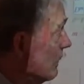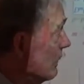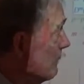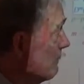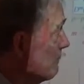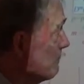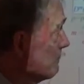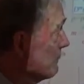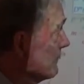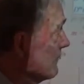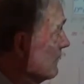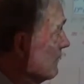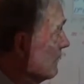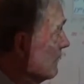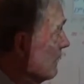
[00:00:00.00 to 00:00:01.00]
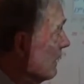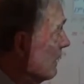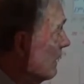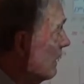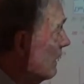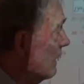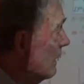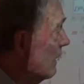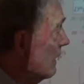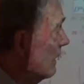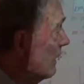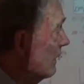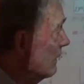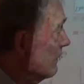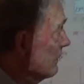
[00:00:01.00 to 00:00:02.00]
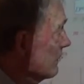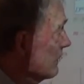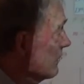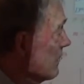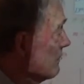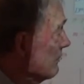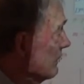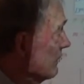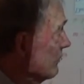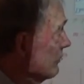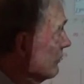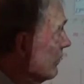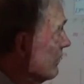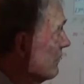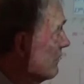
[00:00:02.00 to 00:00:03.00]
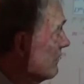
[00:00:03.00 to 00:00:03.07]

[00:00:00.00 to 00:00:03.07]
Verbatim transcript: uh, uh, couplings.